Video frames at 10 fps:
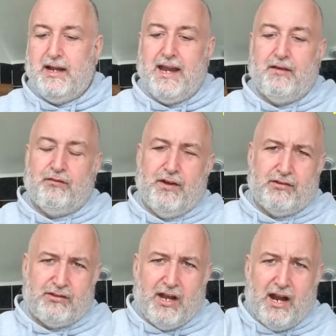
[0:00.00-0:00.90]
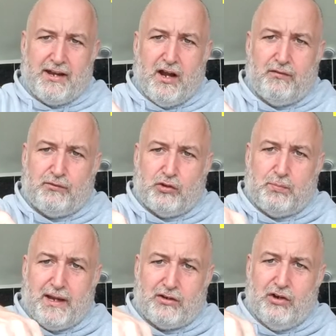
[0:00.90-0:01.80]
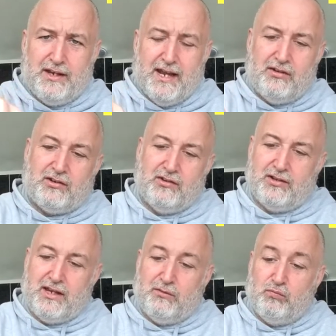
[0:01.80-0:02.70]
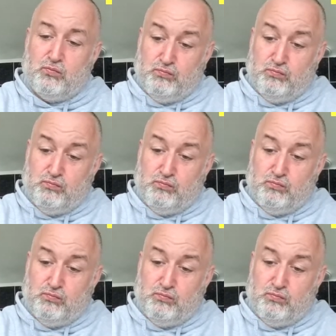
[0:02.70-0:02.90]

I have starred it off just by cutting the ends, because it's